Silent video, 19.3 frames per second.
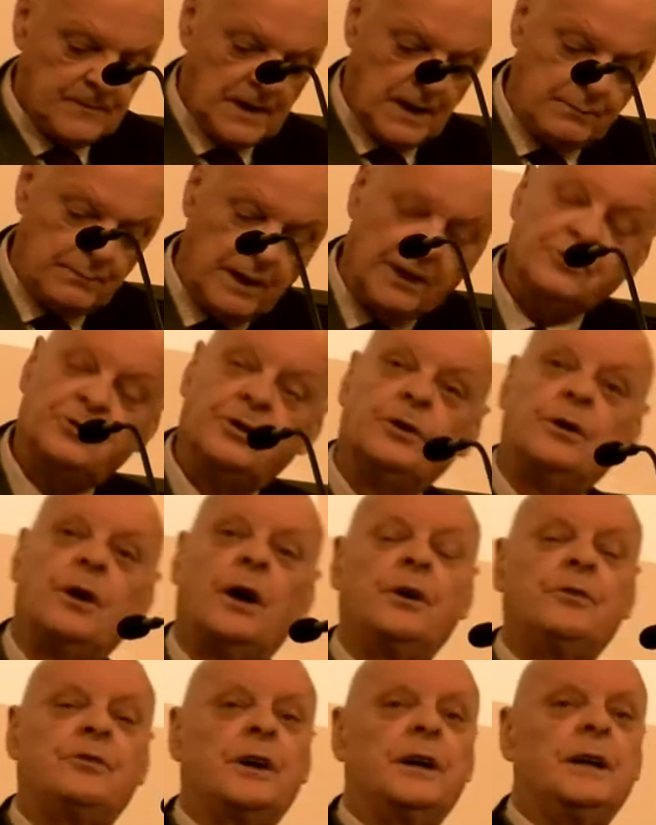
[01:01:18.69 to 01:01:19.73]
I mentioned
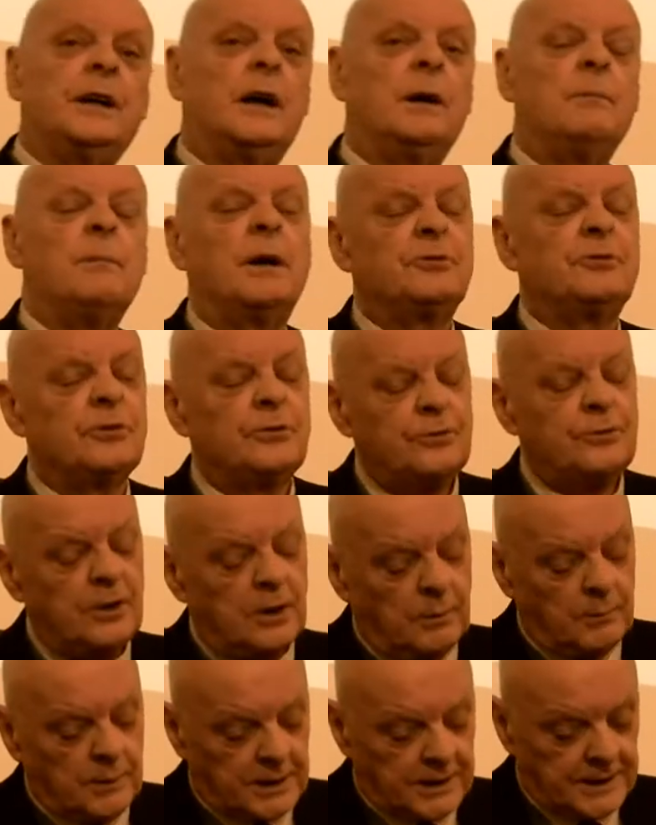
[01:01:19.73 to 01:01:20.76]
Isaiah, I mentioned
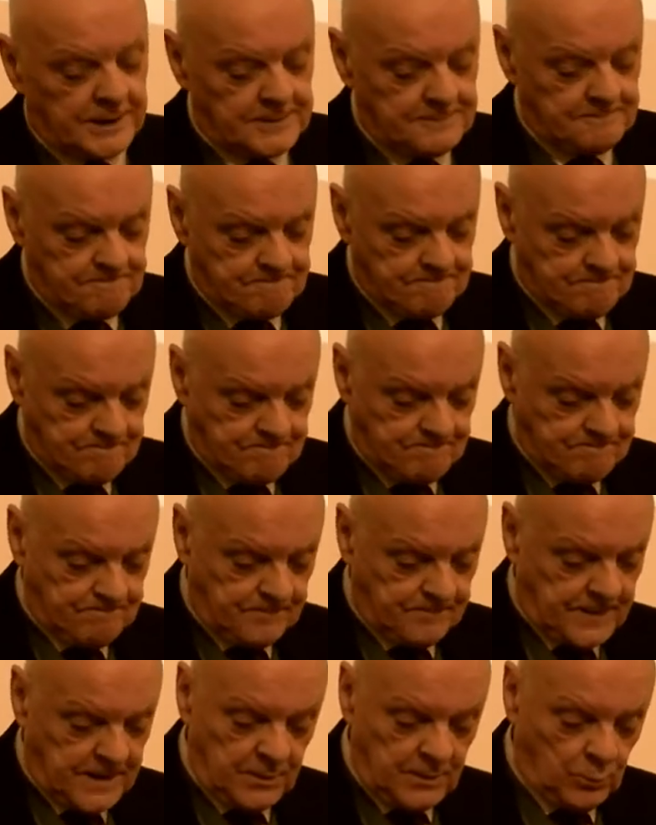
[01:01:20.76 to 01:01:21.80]
Jeremiah.
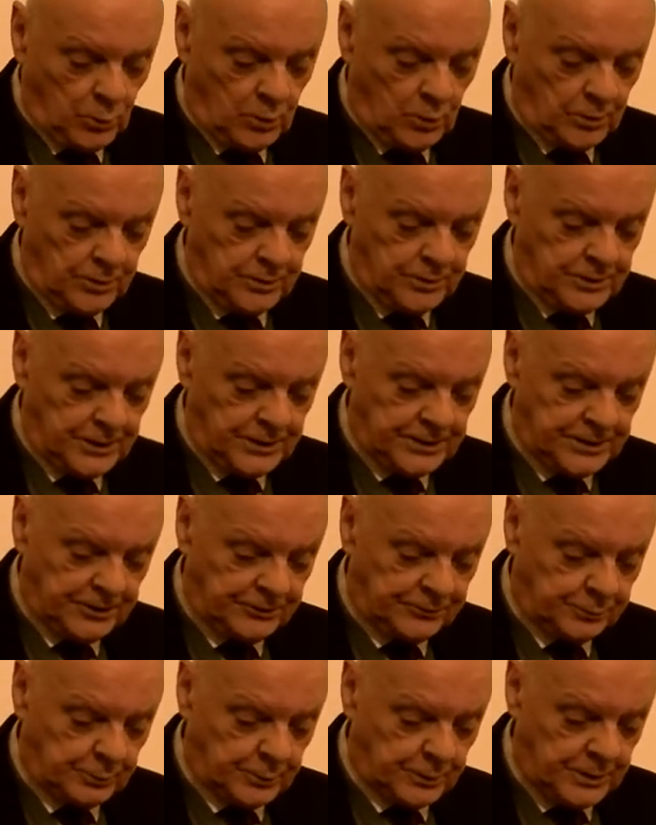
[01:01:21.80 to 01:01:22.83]
They had warned that
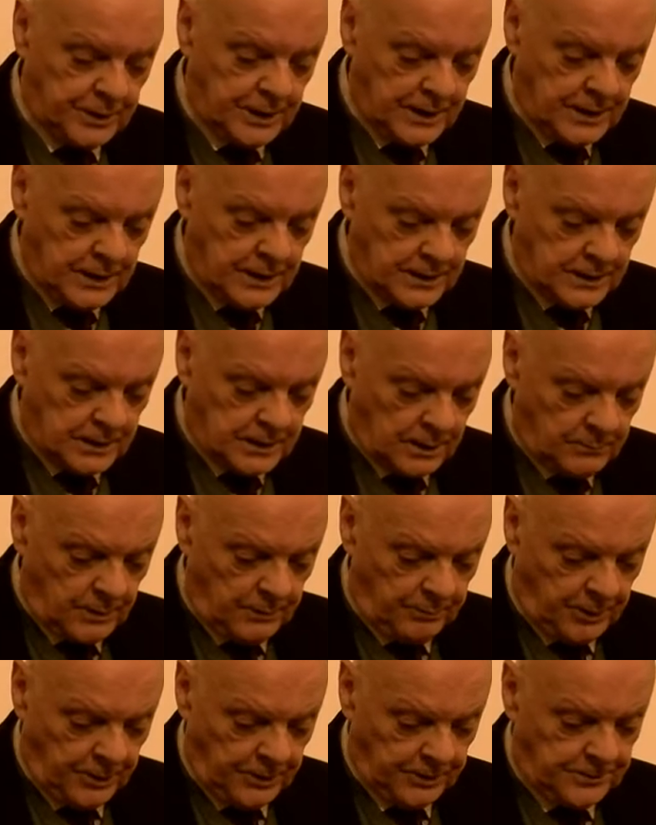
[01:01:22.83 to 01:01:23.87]
this would come
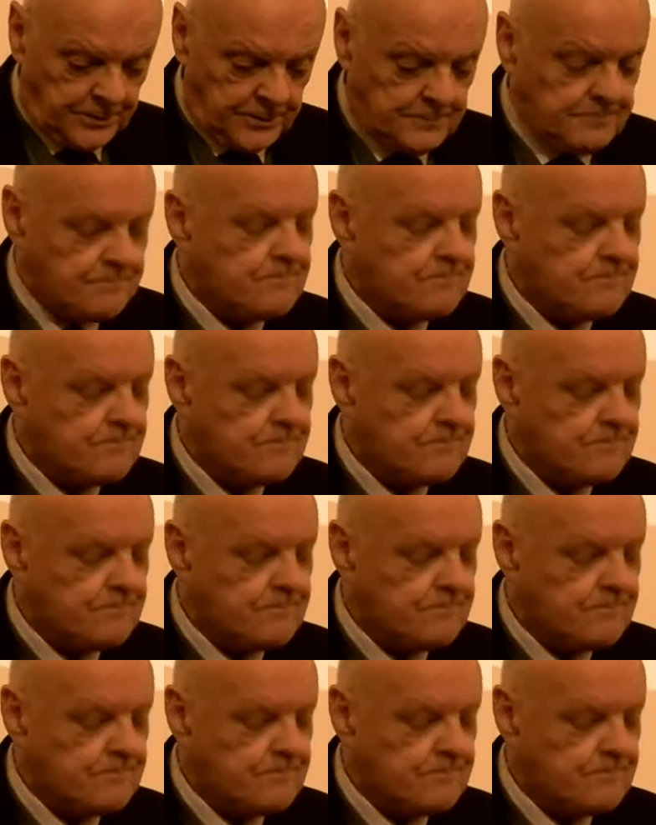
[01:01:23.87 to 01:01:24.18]
about.